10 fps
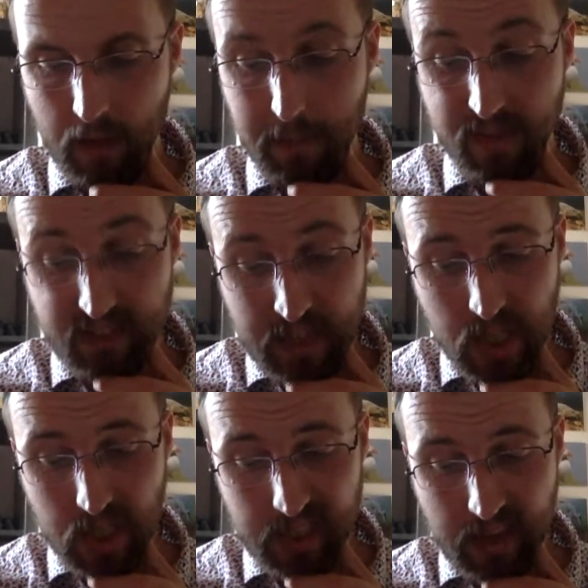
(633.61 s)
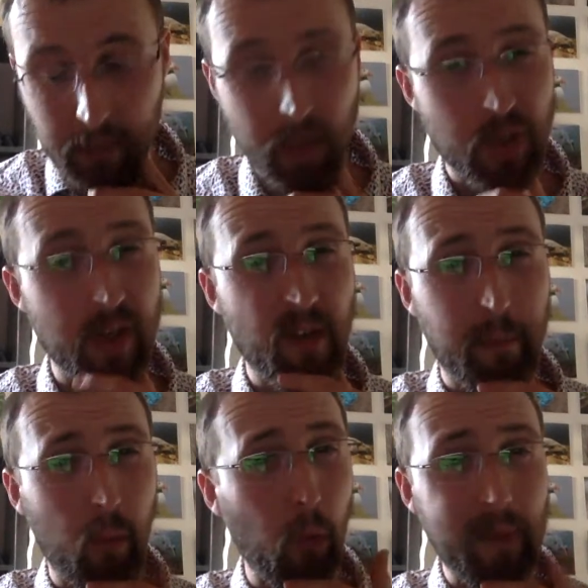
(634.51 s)
Potentially, I'm going to try and do
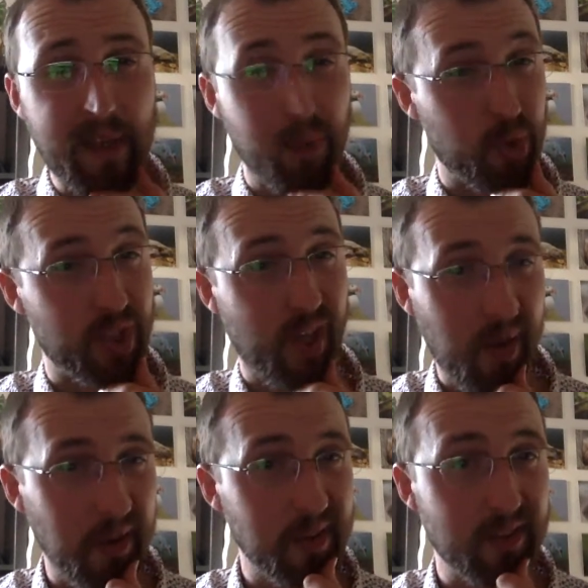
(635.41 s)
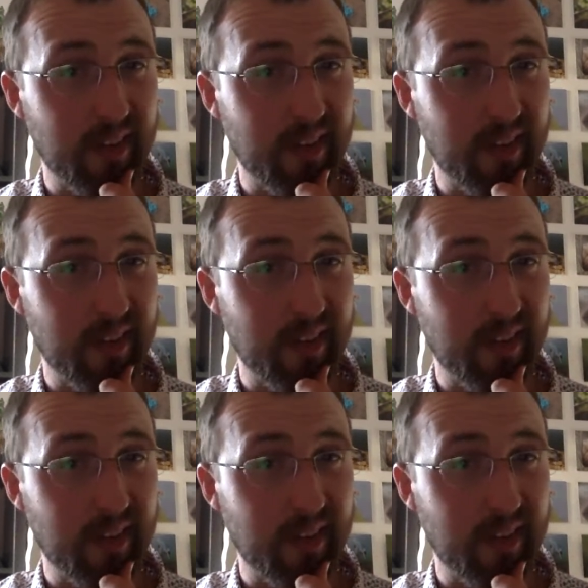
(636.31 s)
port beagle sharks.